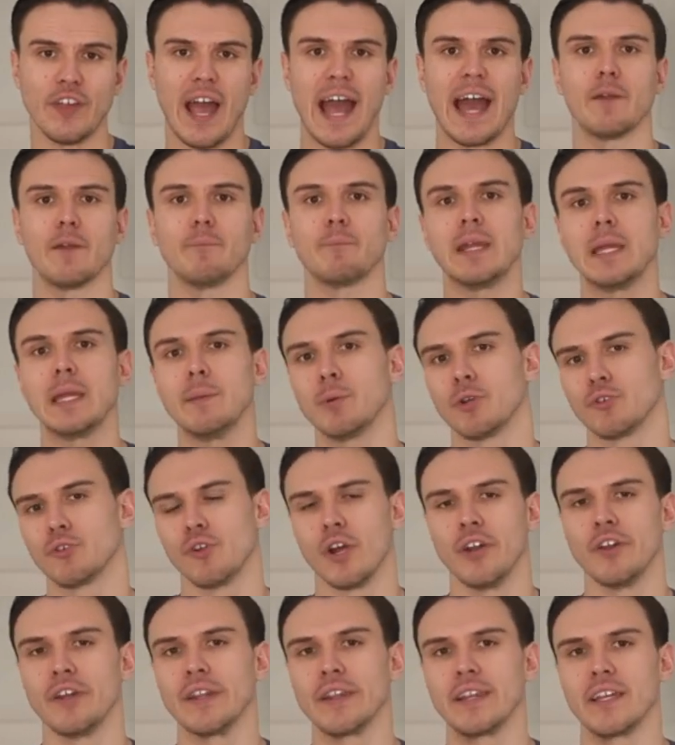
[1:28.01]
and people are
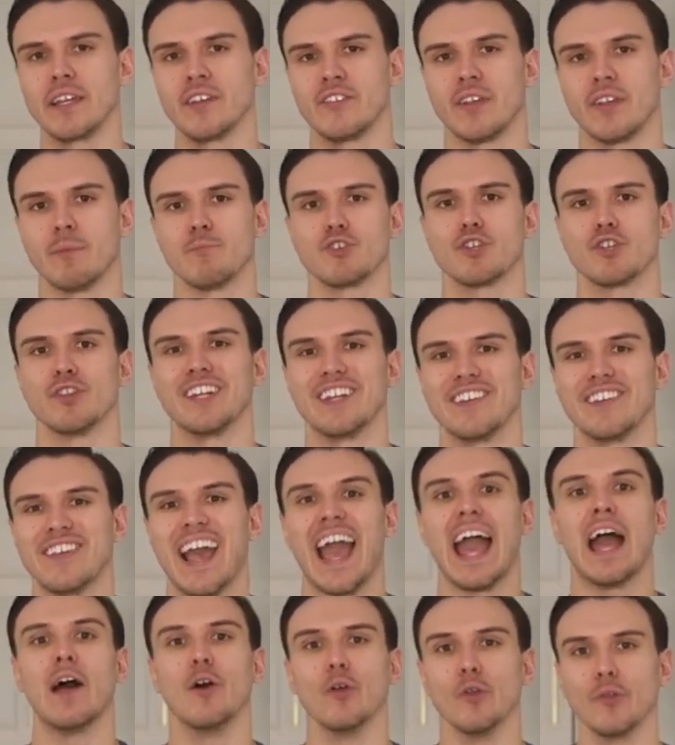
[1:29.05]
under the assumption that it's
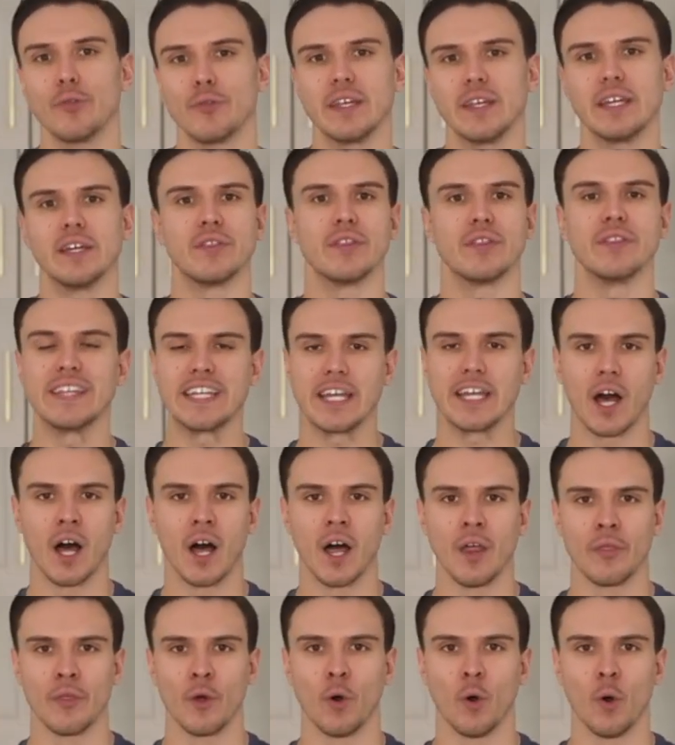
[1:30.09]
healthier than the
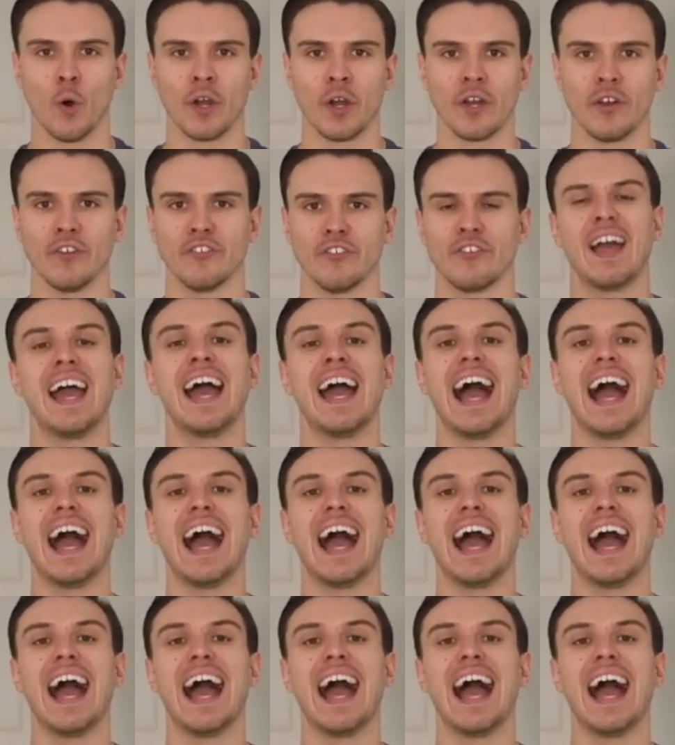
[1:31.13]
other oils.